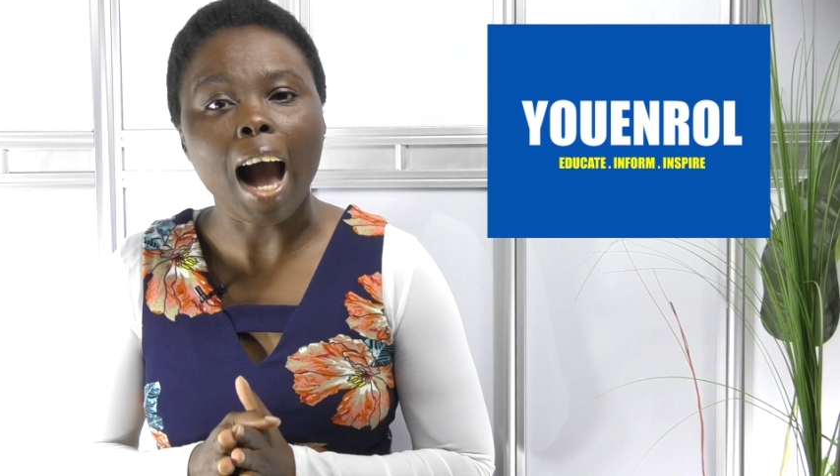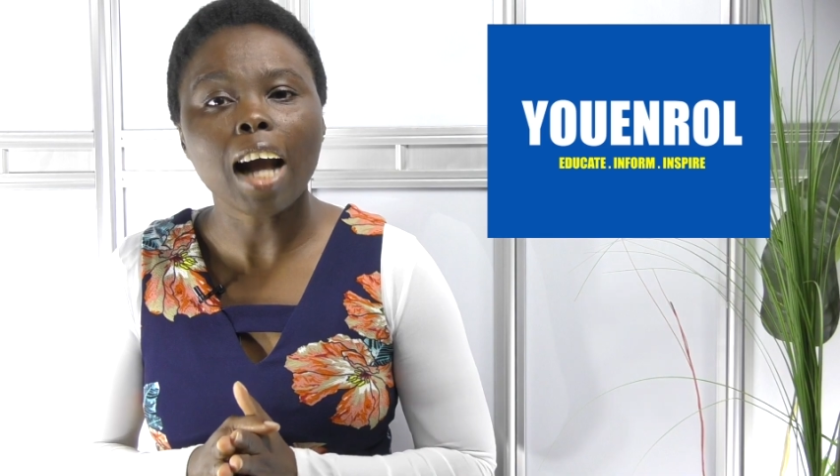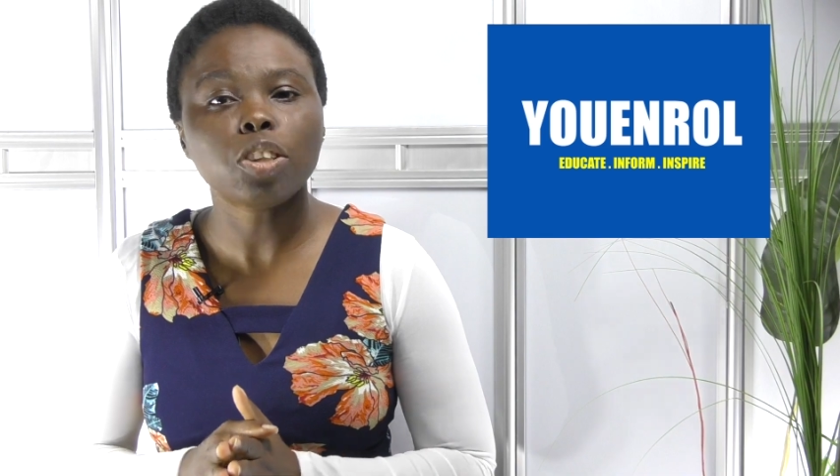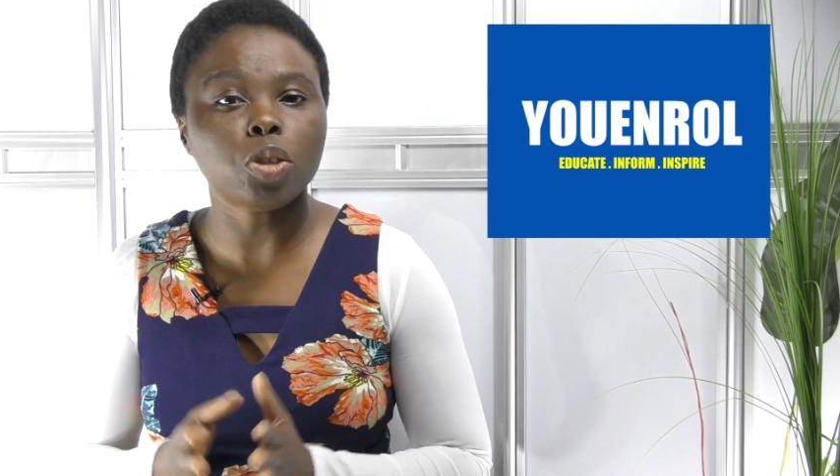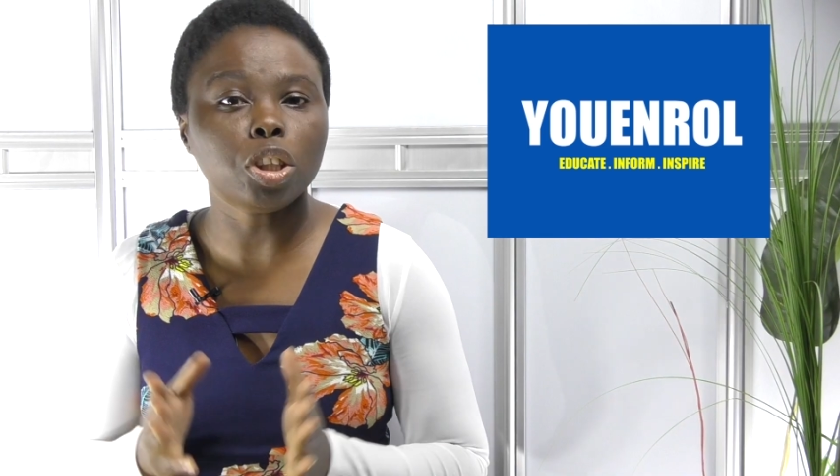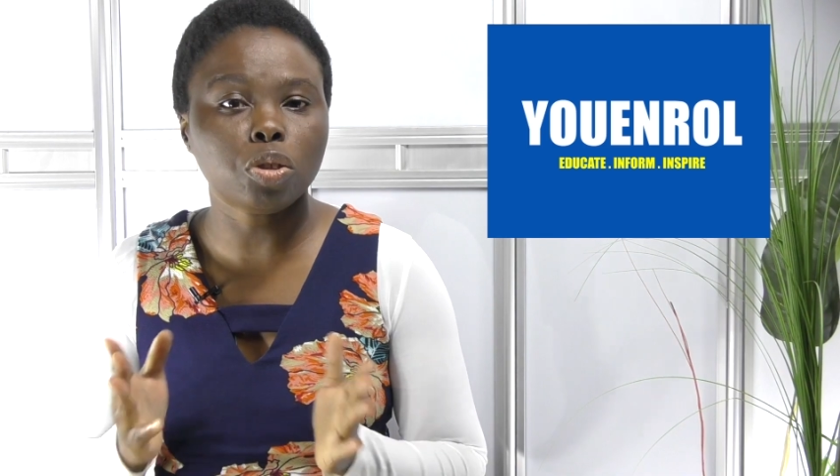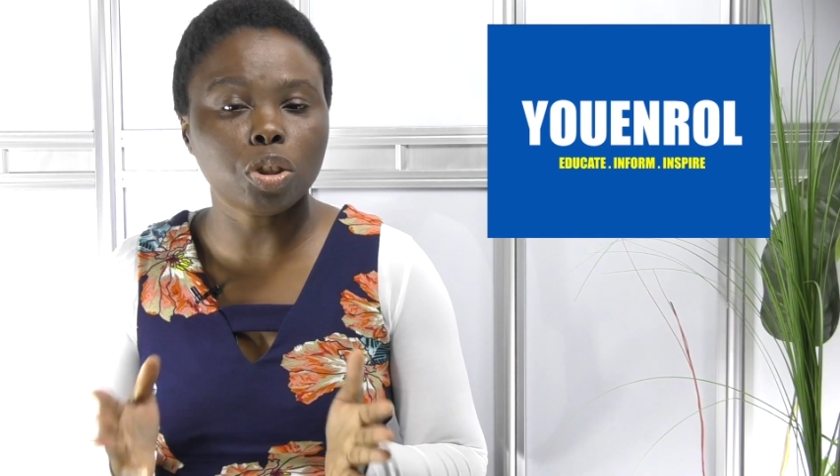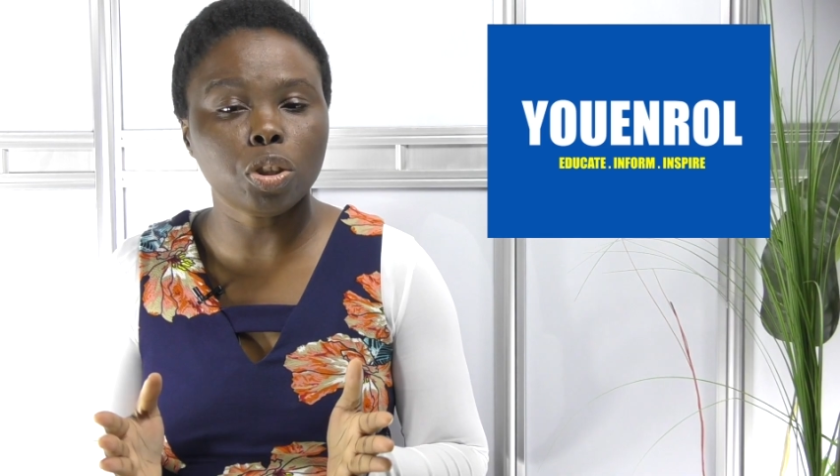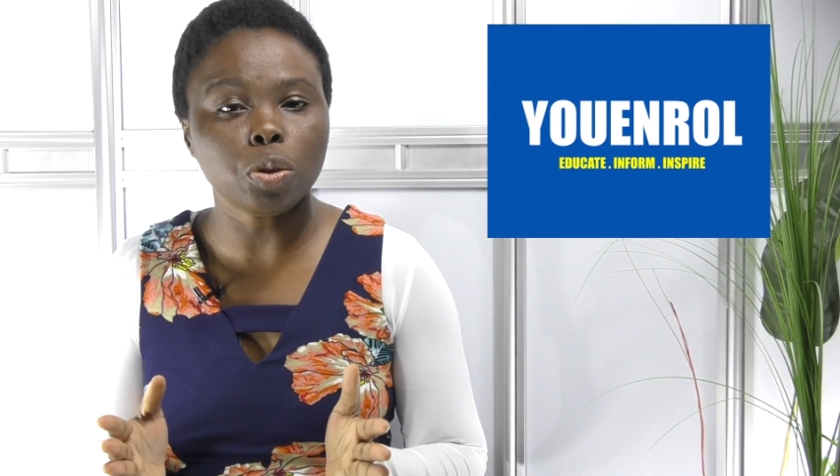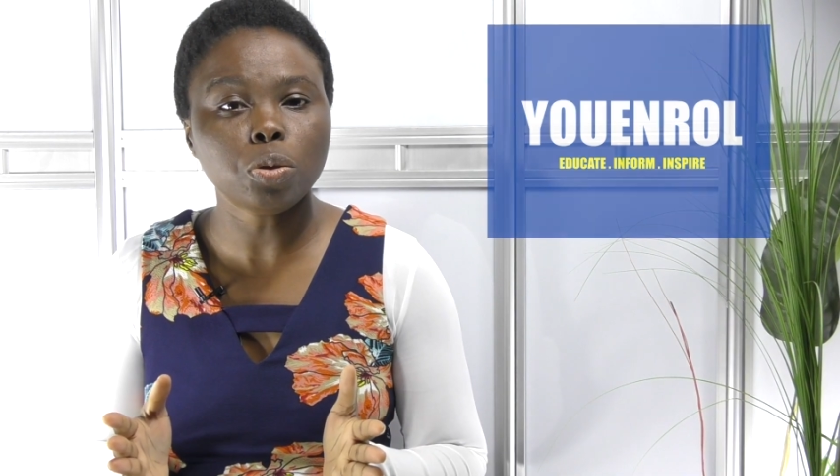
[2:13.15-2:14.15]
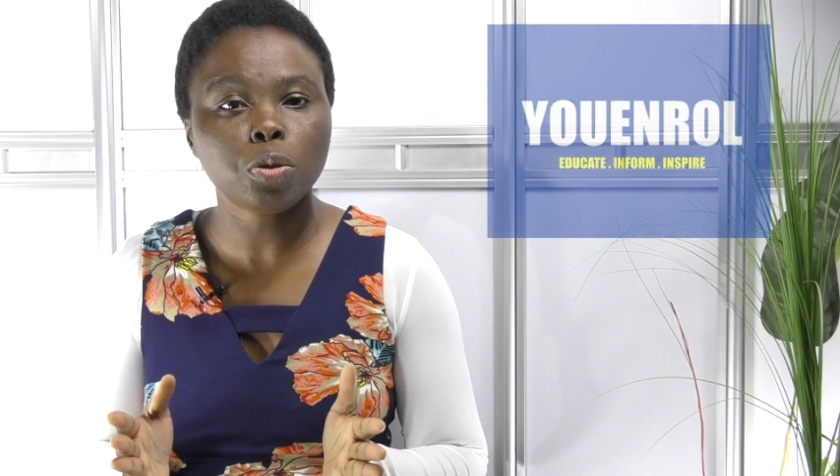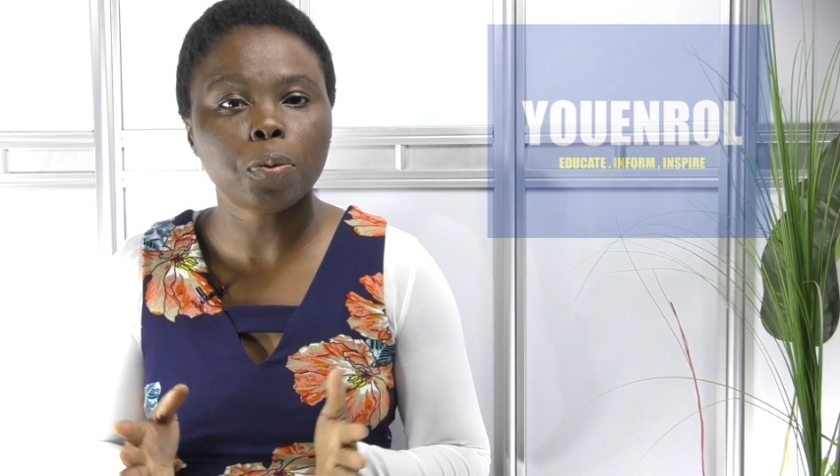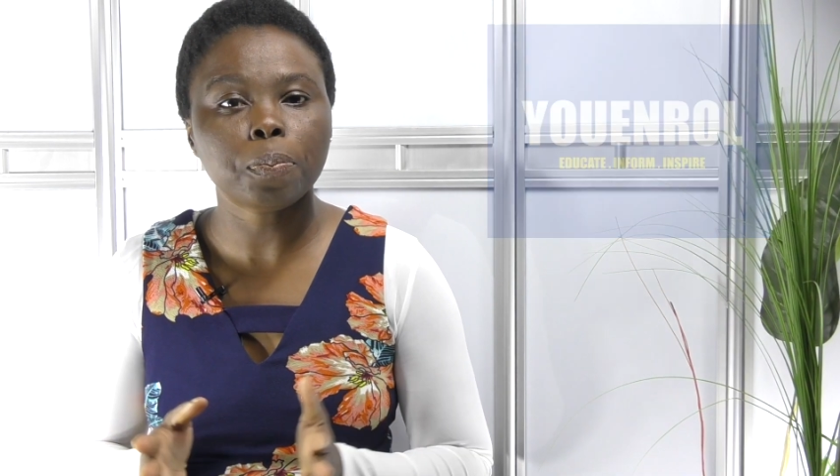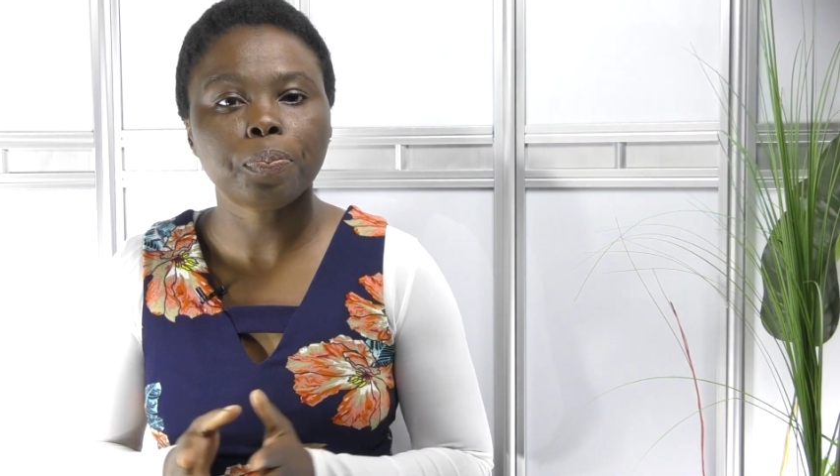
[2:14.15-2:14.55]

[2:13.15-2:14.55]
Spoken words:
are to introduce